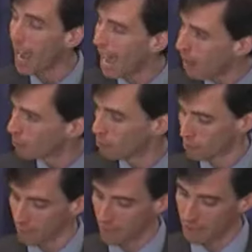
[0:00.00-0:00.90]
were
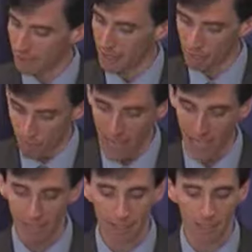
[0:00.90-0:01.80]
housed and
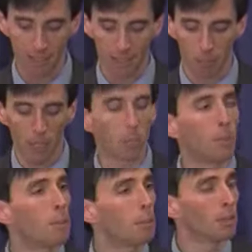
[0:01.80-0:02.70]
fed by the
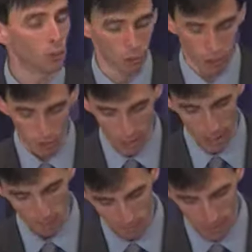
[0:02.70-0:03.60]
people of New
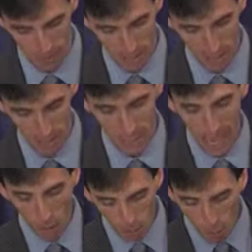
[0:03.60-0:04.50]
Rochelle in an
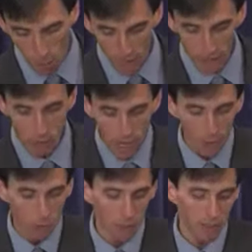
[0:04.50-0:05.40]
outpouring of
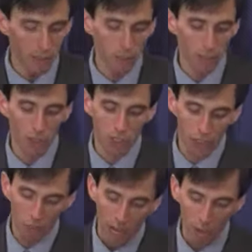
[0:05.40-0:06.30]
patriotism and
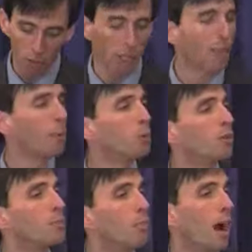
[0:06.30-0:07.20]
generosity that
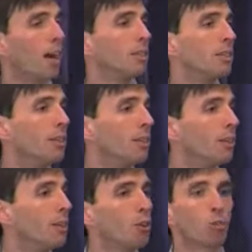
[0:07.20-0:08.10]
was admired
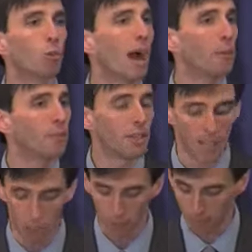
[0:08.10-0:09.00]
throughout the
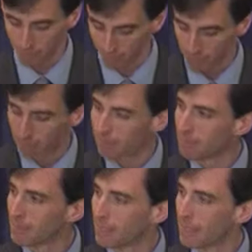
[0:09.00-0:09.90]
nation.
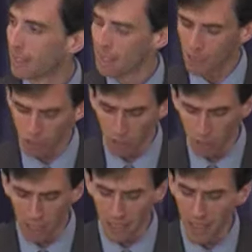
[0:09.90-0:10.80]
This is the
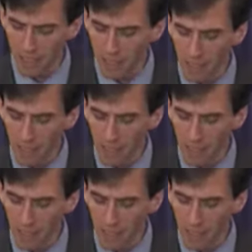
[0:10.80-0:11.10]
city that